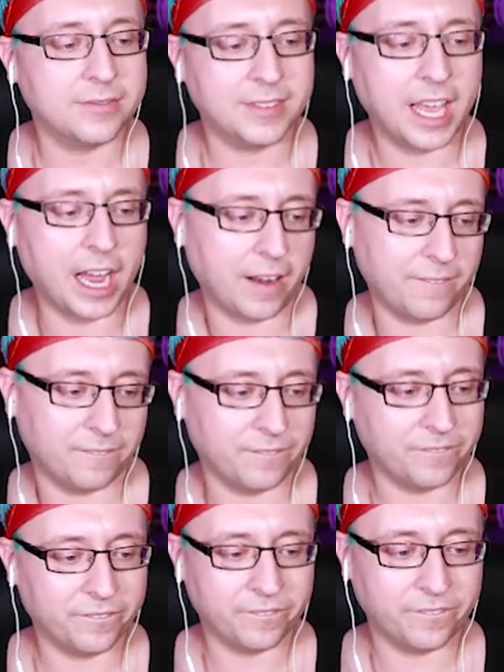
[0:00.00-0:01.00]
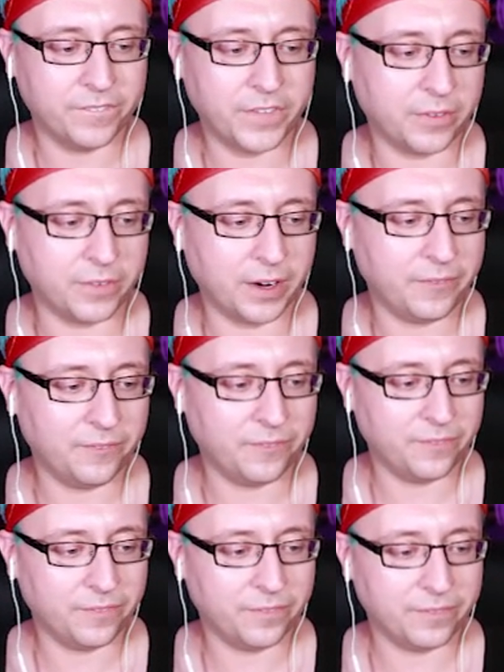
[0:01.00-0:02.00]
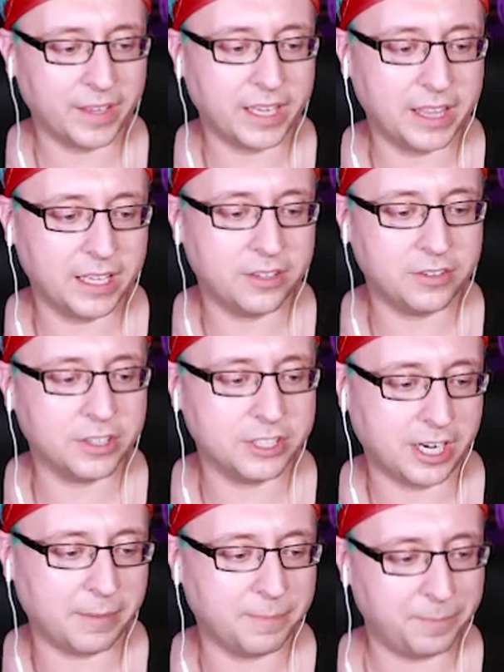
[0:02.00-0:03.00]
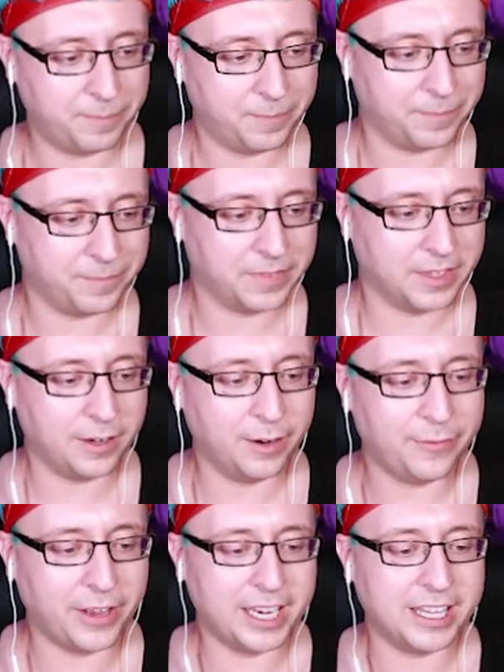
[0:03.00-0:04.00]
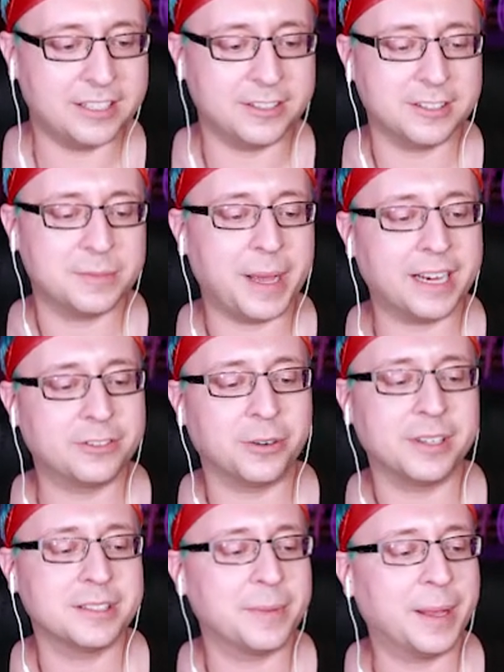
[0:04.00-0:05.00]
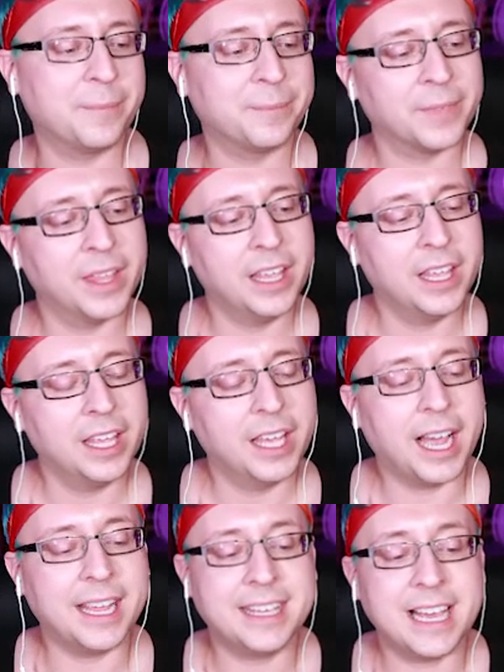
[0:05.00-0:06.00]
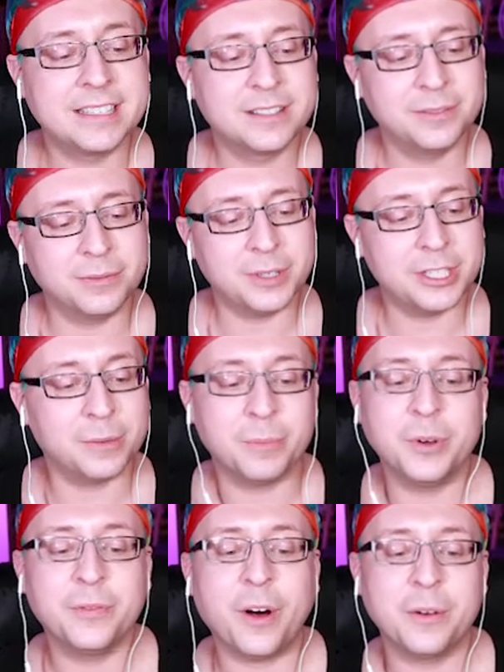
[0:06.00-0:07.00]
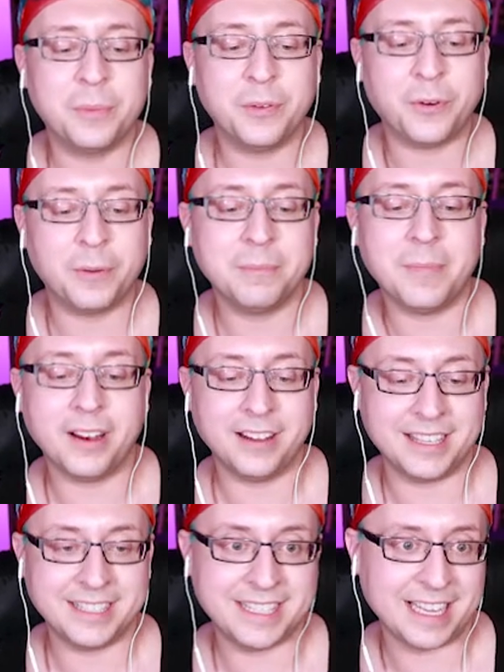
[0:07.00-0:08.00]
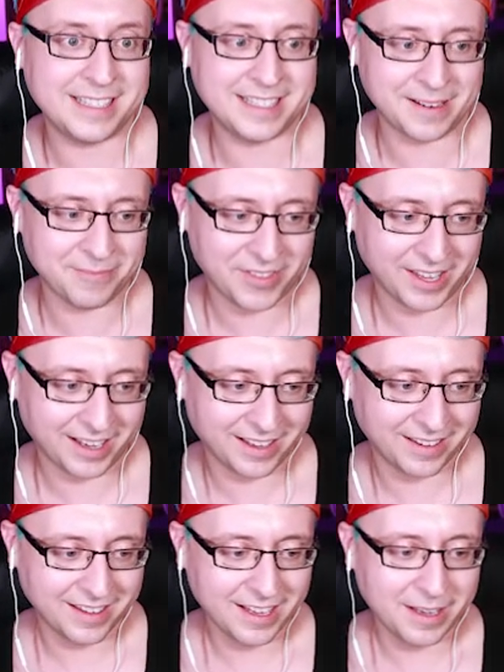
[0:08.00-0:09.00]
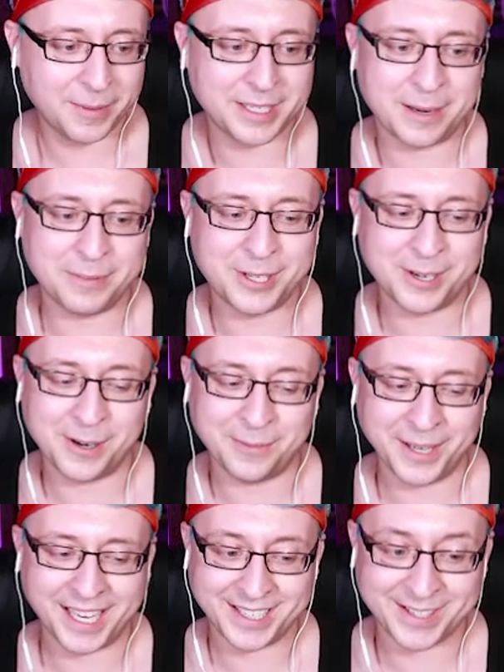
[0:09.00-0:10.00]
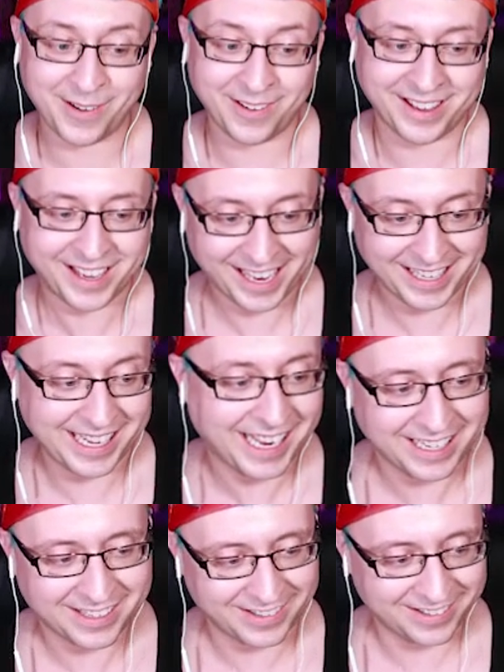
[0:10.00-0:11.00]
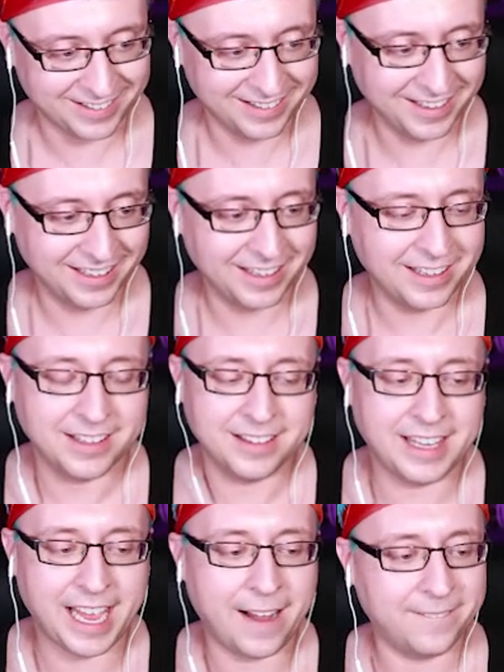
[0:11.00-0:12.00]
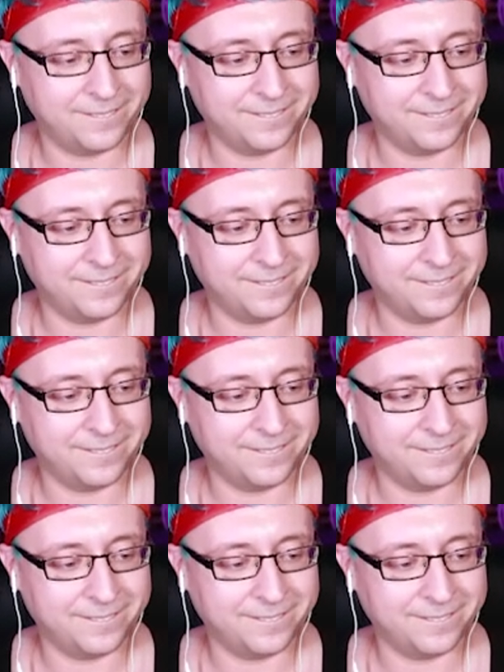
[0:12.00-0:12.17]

Yeah, don't worry. I think you do a good job. Yuri finally turns back towards me. I guess we should move on before Monica says something, but I'm sure we can talk again later. Yeah,